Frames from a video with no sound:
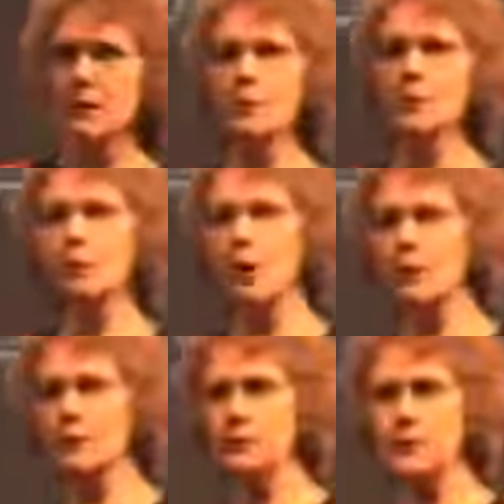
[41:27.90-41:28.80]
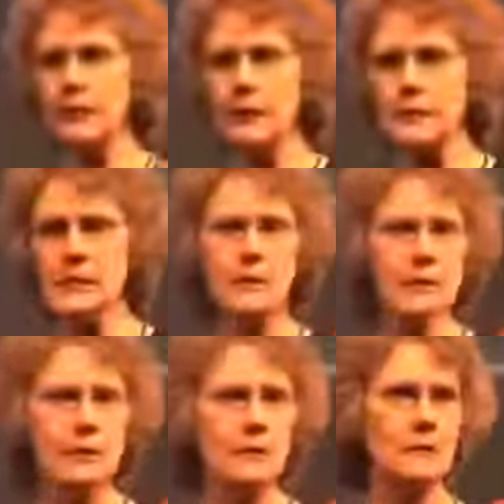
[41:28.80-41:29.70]
They were probably drinking
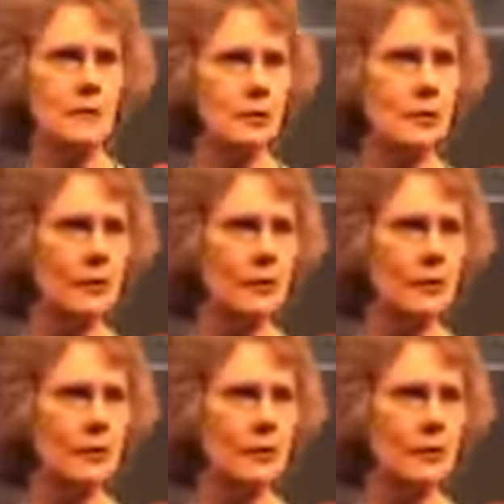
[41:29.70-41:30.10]
something, you